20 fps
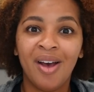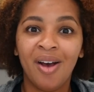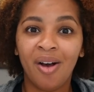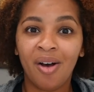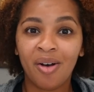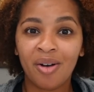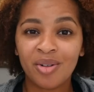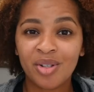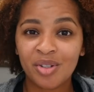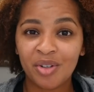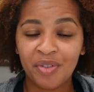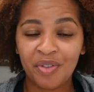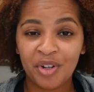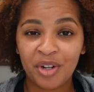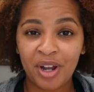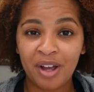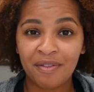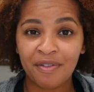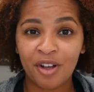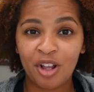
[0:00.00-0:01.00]
Also, if you're
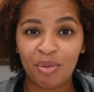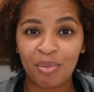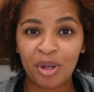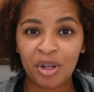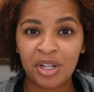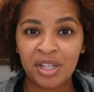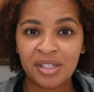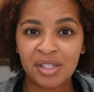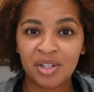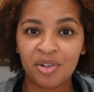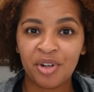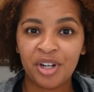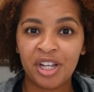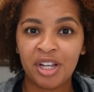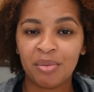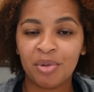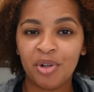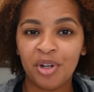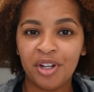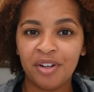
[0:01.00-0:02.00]
not following me on
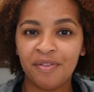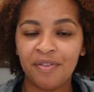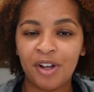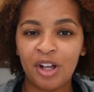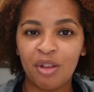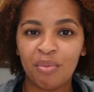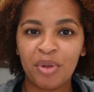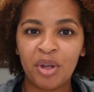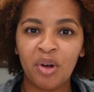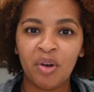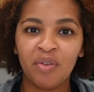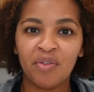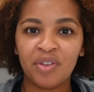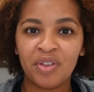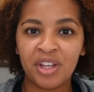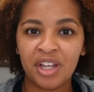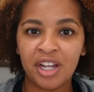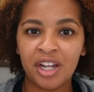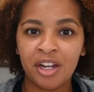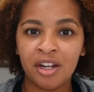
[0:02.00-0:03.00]
Instagram, go ahead and follow me over
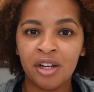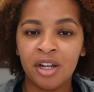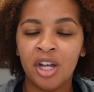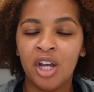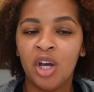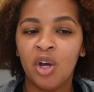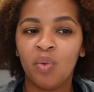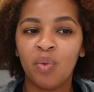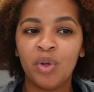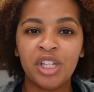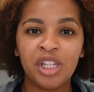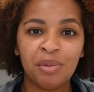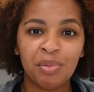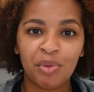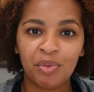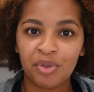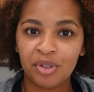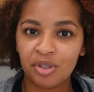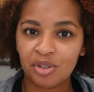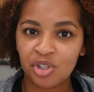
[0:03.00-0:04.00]
there. We keep
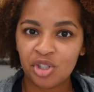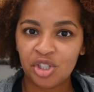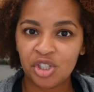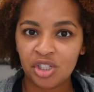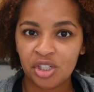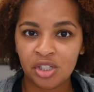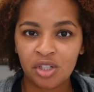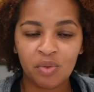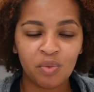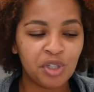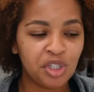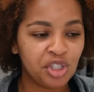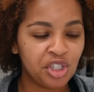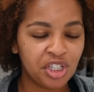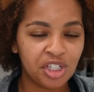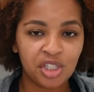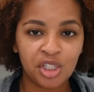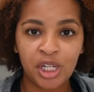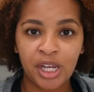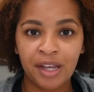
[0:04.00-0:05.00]
it real chill. We
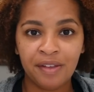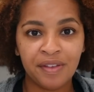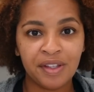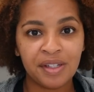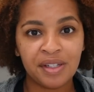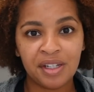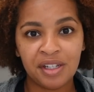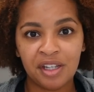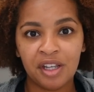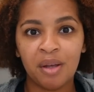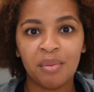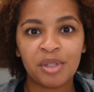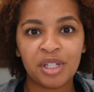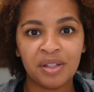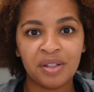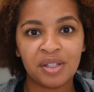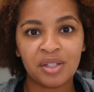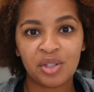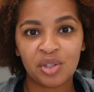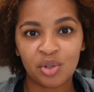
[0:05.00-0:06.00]
chit chat in the DMs
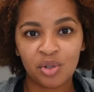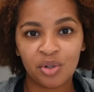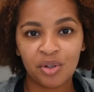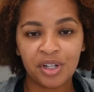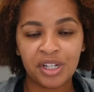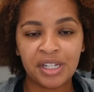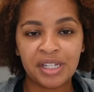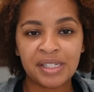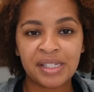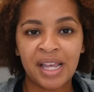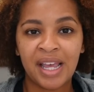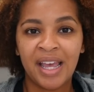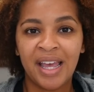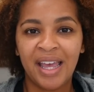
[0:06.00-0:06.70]
and the stories.